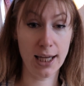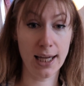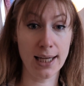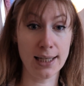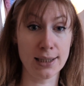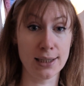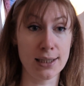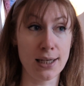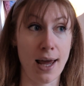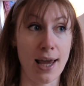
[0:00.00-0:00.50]

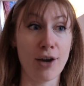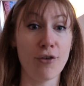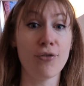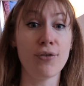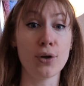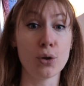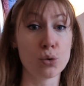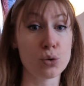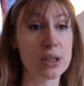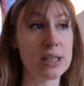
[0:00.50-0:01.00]
is like
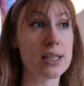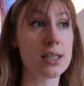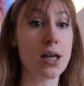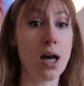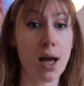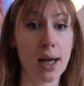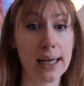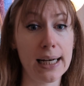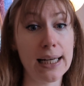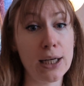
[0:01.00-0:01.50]
feels
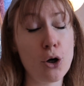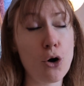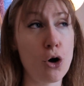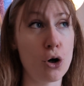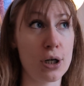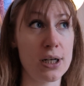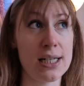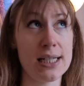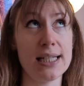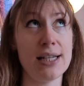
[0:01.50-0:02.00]
entirely
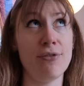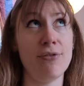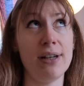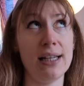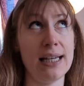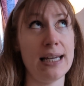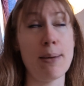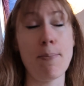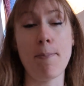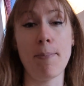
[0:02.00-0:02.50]

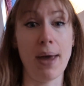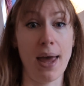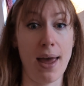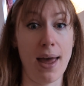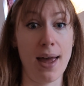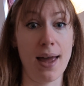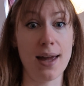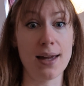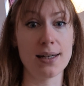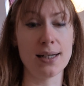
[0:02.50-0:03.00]
cognitively
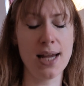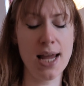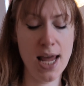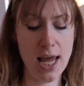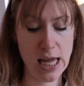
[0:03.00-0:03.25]
impaired.